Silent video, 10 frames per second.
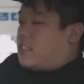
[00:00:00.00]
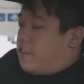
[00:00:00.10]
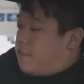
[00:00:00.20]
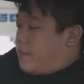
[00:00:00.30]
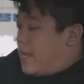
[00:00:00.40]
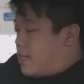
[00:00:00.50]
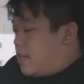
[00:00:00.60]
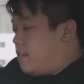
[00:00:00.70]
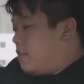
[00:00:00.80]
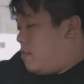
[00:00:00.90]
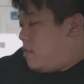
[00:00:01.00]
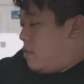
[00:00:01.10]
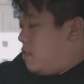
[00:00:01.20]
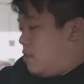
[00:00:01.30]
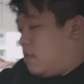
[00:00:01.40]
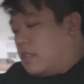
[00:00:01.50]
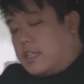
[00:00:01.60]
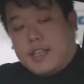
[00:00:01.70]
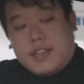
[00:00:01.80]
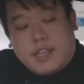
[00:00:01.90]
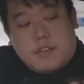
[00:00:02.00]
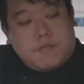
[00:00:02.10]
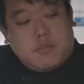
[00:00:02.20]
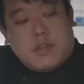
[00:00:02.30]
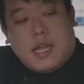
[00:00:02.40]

shift back and then pull